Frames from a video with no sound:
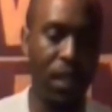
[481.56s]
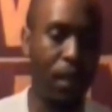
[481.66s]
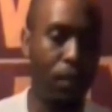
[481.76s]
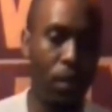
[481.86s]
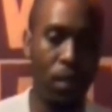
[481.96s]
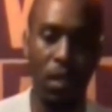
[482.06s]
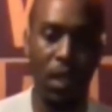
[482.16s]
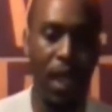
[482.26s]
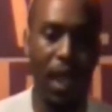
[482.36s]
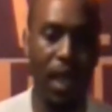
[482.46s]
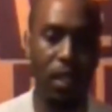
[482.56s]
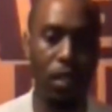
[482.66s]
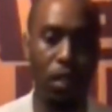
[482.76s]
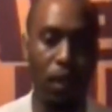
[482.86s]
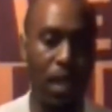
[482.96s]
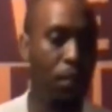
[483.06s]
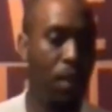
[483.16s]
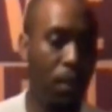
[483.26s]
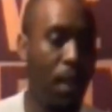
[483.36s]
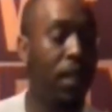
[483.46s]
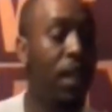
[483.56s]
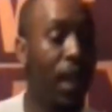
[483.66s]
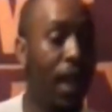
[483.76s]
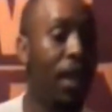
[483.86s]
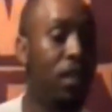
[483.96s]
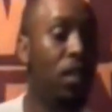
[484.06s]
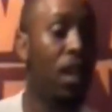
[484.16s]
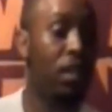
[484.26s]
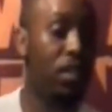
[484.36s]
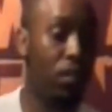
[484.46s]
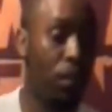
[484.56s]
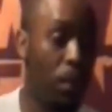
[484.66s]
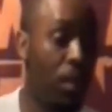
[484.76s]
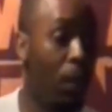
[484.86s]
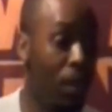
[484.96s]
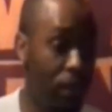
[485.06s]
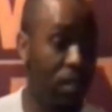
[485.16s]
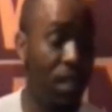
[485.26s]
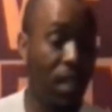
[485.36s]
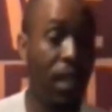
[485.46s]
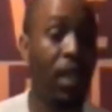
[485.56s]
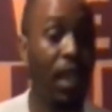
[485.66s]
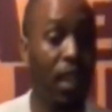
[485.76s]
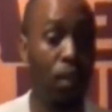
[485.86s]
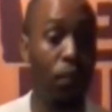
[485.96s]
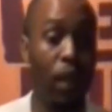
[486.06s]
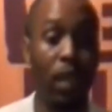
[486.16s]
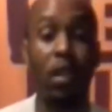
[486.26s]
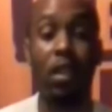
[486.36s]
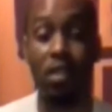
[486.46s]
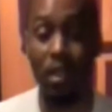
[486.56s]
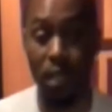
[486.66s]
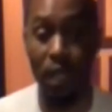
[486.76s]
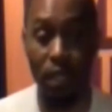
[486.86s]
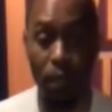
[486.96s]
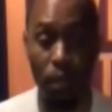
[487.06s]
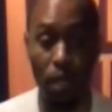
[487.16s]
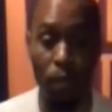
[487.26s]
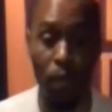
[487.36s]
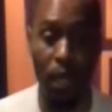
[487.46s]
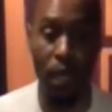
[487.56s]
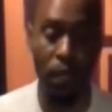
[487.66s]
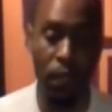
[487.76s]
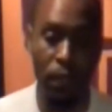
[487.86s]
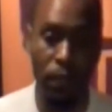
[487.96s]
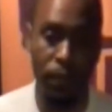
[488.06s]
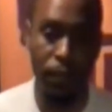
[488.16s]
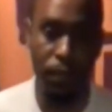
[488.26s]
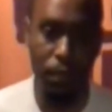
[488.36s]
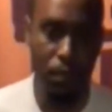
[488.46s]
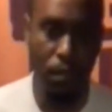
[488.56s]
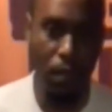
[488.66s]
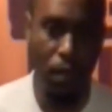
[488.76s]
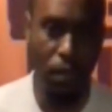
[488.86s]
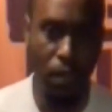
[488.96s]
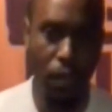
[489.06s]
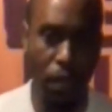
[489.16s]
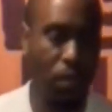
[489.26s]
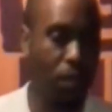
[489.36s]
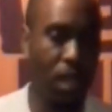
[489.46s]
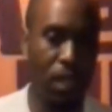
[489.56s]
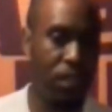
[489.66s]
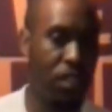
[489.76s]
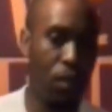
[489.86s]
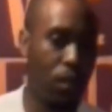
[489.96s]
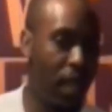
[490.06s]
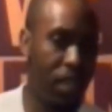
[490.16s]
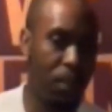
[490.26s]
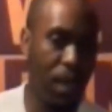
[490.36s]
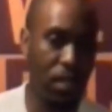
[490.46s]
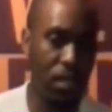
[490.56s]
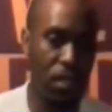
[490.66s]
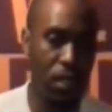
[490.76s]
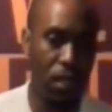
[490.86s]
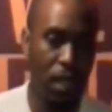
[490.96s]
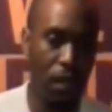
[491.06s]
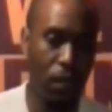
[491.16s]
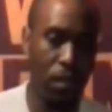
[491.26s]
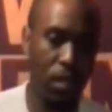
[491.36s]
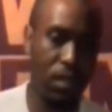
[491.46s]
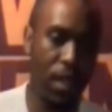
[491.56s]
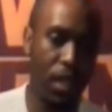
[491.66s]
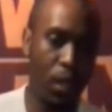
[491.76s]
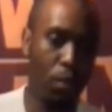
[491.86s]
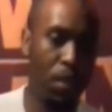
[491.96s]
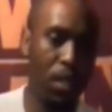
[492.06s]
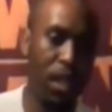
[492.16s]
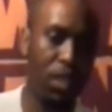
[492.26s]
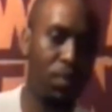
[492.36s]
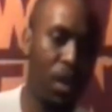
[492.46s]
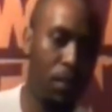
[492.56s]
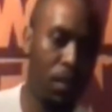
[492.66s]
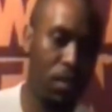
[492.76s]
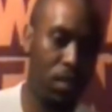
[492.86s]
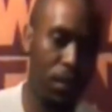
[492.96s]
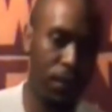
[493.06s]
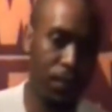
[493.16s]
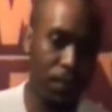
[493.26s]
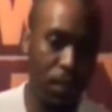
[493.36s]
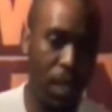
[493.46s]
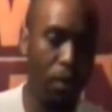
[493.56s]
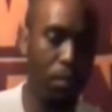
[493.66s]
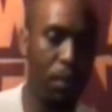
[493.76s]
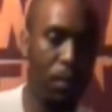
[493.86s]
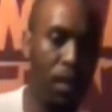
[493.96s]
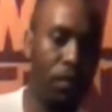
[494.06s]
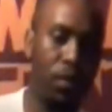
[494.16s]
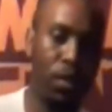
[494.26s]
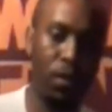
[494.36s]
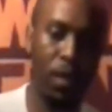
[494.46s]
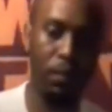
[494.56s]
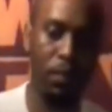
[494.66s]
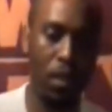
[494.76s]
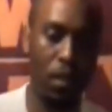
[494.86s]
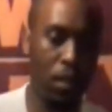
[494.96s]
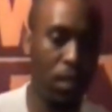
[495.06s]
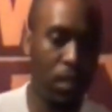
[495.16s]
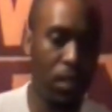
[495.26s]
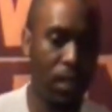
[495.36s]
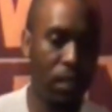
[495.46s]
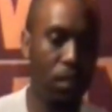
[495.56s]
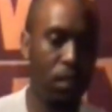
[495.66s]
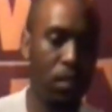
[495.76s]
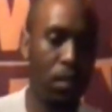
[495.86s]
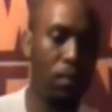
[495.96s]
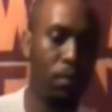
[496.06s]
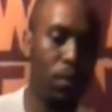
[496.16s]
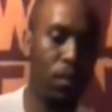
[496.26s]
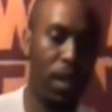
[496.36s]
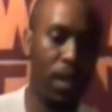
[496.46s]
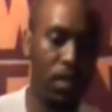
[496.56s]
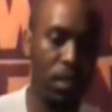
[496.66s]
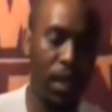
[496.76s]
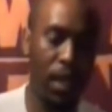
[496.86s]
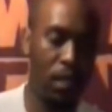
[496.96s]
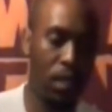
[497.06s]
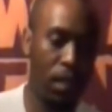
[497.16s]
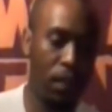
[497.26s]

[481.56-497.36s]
Cameron and, you know, Ed Miliband had a disagreement, they would have to settle it in the ring, just like WWE. So, you know, some kind of steel cage match in order to decide who would be the next Prime Minister. That would be my royal decree. So take those on board, guys, and